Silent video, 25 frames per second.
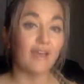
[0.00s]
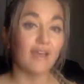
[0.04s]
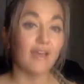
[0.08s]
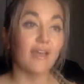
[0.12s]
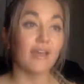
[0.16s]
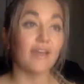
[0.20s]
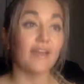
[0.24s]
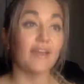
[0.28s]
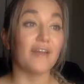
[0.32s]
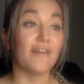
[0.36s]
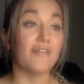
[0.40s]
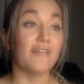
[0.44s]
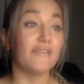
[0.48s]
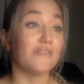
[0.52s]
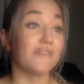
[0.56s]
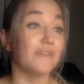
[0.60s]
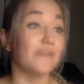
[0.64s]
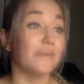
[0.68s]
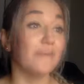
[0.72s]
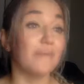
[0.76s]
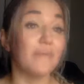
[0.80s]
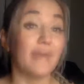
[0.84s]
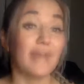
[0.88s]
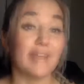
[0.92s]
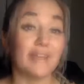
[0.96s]
and I feel
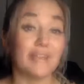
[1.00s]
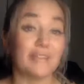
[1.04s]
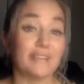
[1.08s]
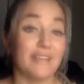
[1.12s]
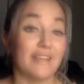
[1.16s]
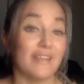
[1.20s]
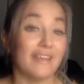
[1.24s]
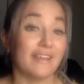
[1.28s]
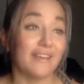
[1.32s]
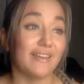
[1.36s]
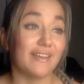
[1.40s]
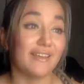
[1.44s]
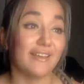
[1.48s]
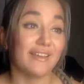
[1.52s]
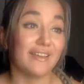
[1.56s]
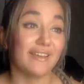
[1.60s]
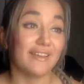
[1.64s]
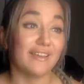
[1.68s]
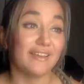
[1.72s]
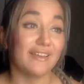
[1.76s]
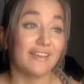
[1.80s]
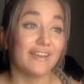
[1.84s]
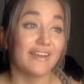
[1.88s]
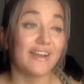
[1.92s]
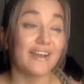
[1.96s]
amazing.
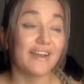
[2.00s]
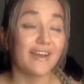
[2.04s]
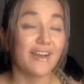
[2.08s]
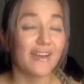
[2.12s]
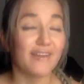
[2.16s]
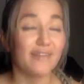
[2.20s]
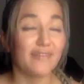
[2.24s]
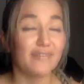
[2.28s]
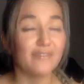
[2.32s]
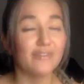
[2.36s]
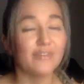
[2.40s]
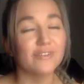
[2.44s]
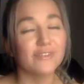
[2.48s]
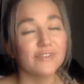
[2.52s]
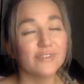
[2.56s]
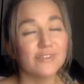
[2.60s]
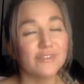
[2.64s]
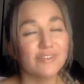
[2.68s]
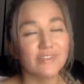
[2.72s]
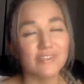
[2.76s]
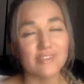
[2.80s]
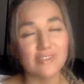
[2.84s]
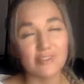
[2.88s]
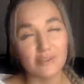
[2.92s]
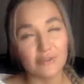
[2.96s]
I feel
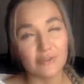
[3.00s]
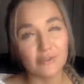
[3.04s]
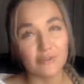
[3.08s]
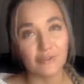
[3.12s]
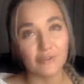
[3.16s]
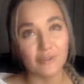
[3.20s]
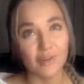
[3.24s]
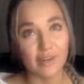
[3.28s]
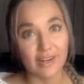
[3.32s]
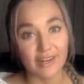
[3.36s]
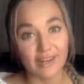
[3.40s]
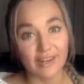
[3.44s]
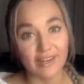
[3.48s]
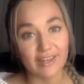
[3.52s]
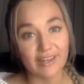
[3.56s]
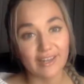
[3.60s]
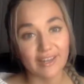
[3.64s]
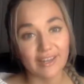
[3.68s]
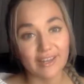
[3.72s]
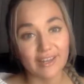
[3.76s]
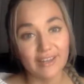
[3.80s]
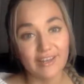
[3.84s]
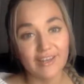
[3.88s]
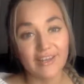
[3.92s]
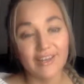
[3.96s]
so
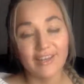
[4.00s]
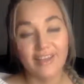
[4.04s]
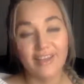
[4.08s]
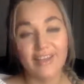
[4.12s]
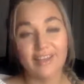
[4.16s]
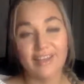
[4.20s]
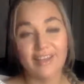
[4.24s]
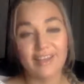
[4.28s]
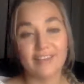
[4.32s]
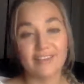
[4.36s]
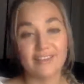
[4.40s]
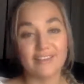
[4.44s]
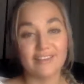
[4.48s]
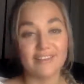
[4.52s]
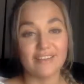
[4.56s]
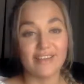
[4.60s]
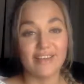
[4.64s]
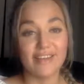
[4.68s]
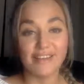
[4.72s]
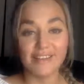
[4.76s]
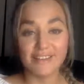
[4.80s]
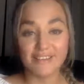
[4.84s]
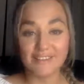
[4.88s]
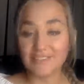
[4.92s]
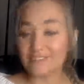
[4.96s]
great. And
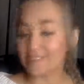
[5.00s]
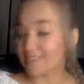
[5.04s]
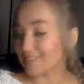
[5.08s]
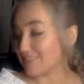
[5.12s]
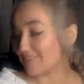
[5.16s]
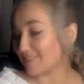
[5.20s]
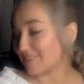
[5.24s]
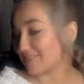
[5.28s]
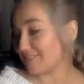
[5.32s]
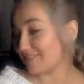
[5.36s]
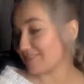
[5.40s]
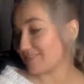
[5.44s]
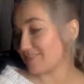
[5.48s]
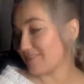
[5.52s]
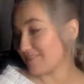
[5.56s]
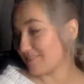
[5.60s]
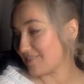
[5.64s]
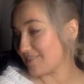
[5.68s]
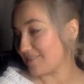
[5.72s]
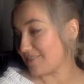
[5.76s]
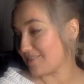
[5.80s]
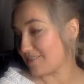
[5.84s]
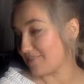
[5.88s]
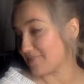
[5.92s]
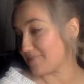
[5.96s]
Alex
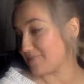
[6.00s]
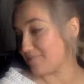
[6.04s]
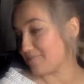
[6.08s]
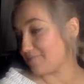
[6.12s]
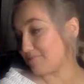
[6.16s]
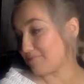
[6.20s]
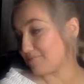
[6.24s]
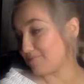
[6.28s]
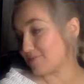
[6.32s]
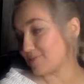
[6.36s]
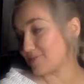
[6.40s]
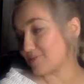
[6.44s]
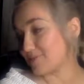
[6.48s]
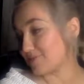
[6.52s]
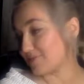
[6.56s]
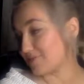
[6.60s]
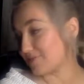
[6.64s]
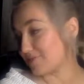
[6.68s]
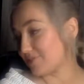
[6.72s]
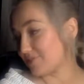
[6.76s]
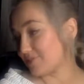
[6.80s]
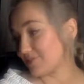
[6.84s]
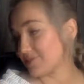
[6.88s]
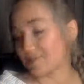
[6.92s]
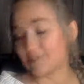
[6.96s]

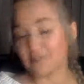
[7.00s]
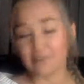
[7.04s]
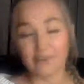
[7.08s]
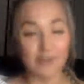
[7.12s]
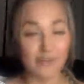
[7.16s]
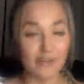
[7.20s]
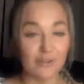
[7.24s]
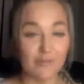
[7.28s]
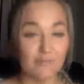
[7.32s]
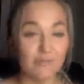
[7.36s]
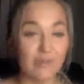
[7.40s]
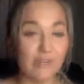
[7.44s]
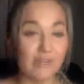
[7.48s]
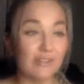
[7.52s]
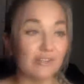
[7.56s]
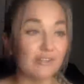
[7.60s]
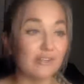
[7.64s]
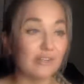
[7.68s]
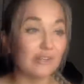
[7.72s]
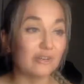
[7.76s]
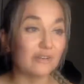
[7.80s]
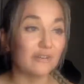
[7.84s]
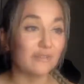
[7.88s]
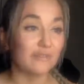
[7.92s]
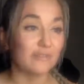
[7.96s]
has started being
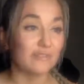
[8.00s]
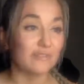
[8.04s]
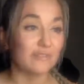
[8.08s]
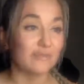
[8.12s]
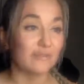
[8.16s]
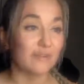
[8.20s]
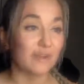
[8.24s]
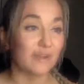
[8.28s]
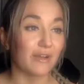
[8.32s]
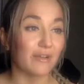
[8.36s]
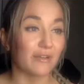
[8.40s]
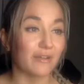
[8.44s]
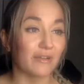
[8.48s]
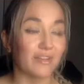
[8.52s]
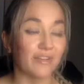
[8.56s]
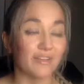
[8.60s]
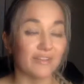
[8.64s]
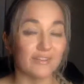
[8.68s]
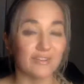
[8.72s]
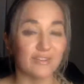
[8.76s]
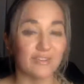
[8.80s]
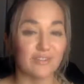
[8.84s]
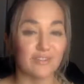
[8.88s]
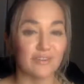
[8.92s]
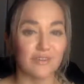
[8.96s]
nervous about it.
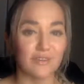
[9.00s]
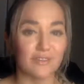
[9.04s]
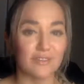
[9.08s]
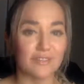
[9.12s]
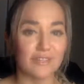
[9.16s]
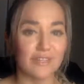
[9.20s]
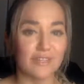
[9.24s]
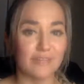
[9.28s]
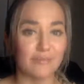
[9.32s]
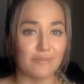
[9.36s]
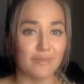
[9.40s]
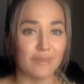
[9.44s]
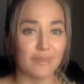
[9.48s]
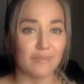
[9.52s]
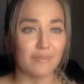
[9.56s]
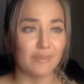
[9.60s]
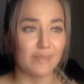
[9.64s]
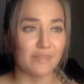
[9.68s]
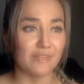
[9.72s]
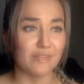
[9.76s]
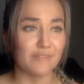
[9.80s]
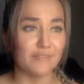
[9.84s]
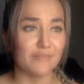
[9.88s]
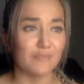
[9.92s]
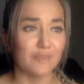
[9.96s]
He started telling me, we
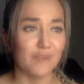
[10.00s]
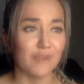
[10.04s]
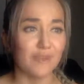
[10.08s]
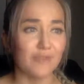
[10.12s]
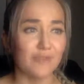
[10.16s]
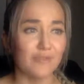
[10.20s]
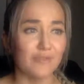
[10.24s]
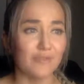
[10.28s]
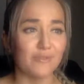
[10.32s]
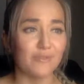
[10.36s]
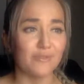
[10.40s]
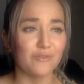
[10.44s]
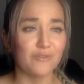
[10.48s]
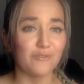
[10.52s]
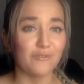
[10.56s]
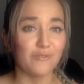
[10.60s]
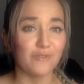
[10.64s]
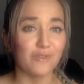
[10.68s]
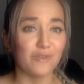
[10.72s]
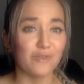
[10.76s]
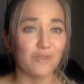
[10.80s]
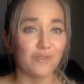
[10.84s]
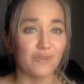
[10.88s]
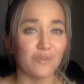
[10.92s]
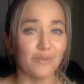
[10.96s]
need to buy you a new
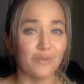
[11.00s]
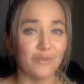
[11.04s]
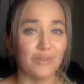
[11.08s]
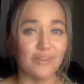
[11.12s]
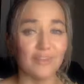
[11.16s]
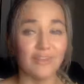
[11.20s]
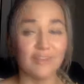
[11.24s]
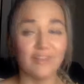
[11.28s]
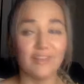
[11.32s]
phone.